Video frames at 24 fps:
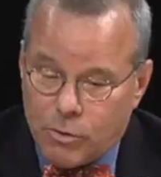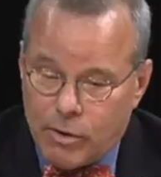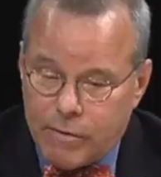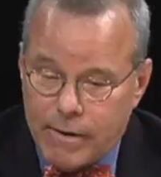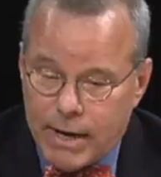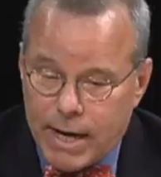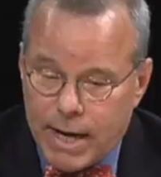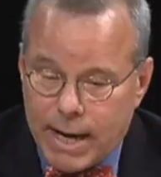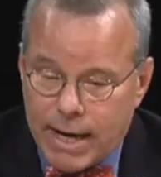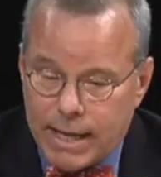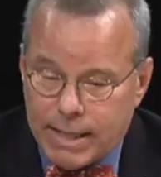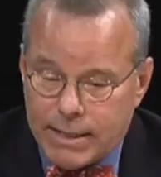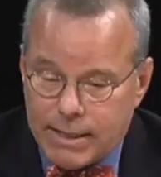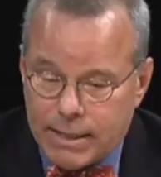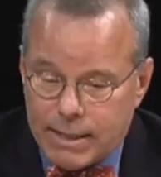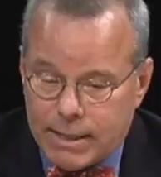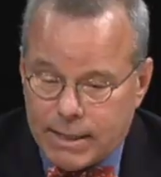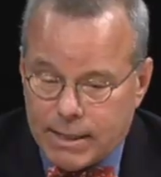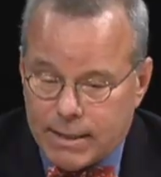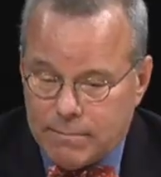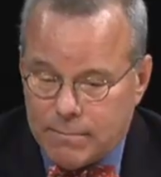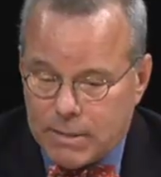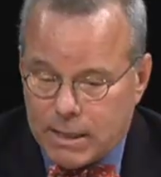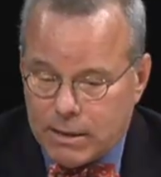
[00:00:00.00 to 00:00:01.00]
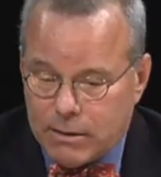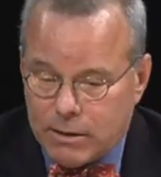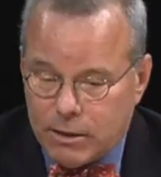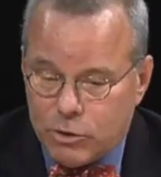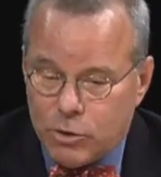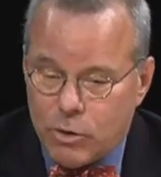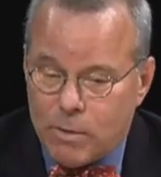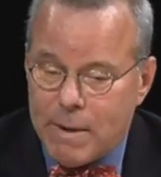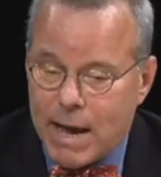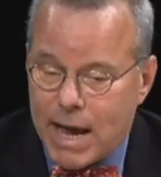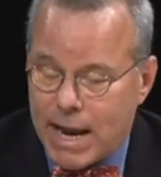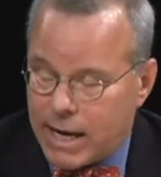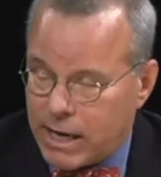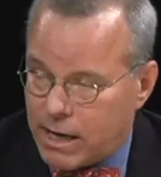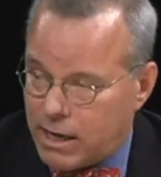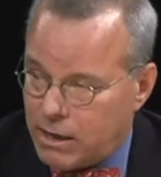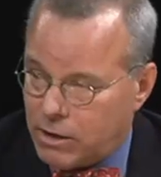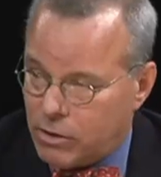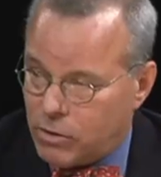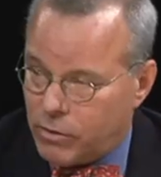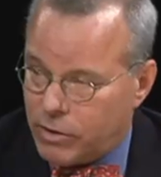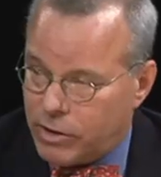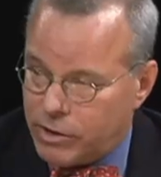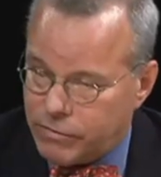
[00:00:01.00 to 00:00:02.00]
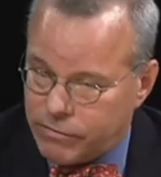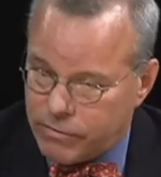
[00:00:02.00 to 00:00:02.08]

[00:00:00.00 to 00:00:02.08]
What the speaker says: we've had a dramatic increase